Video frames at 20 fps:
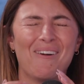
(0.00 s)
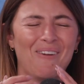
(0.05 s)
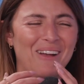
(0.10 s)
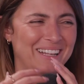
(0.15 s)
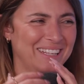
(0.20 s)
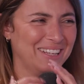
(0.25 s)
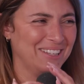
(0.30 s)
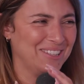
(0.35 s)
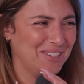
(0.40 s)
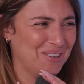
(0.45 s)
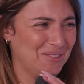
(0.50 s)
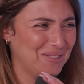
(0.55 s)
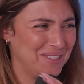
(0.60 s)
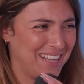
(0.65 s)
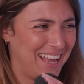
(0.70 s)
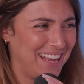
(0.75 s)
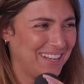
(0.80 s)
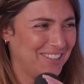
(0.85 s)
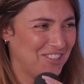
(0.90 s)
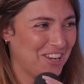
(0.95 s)
Wait, did you
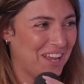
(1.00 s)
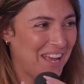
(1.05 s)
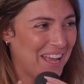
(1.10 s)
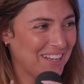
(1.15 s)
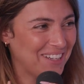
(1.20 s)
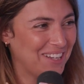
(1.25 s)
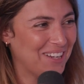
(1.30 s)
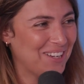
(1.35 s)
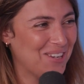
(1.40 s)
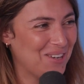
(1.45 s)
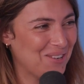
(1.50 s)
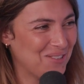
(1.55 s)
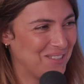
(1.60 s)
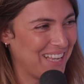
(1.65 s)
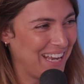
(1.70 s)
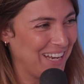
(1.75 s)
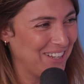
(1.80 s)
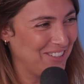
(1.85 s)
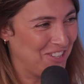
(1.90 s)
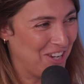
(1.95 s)
say? Did you
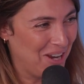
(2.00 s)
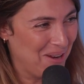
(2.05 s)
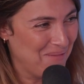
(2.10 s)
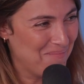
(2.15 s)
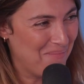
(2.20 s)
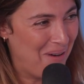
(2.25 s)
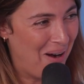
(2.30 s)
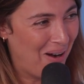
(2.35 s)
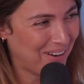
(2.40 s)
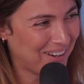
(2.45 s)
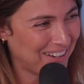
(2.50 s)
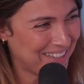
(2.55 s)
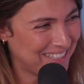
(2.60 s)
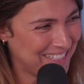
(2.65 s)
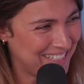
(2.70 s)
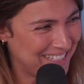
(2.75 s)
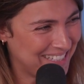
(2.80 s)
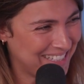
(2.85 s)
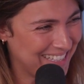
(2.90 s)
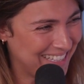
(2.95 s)
say
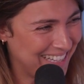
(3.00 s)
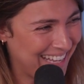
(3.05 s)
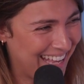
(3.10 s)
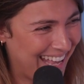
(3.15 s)
chipmunks?